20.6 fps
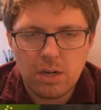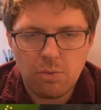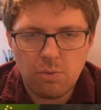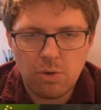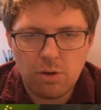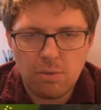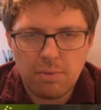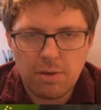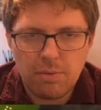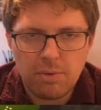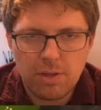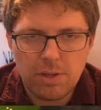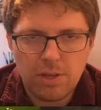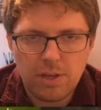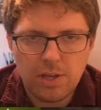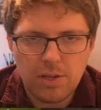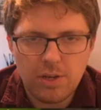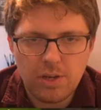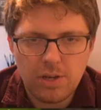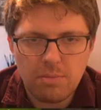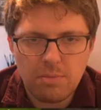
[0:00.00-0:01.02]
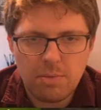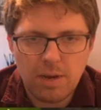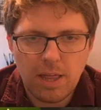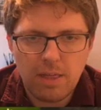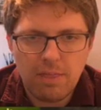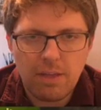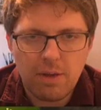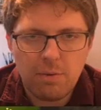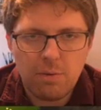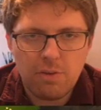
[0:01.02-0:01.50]
would be really good, but I
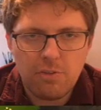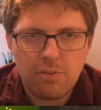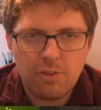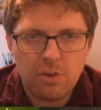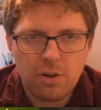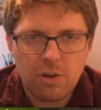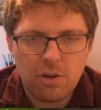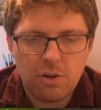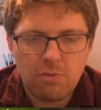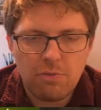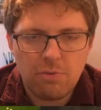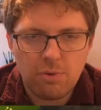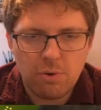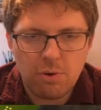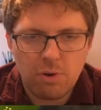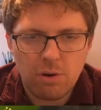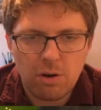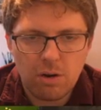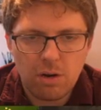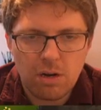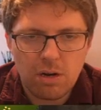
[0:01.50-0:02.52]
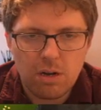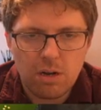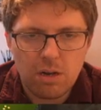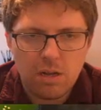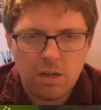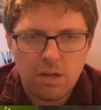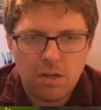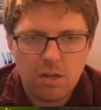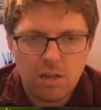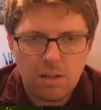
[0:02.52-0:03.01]
think we still go for
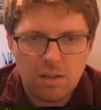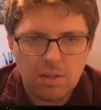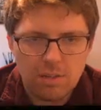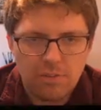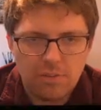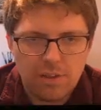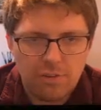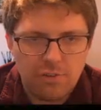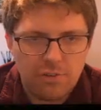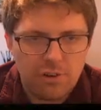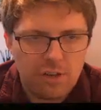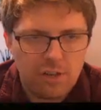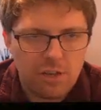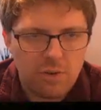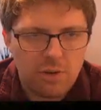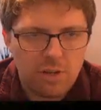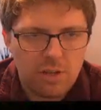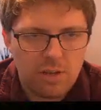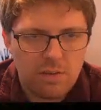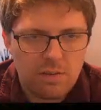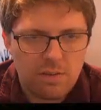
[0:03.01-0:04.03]
the Stygian unit.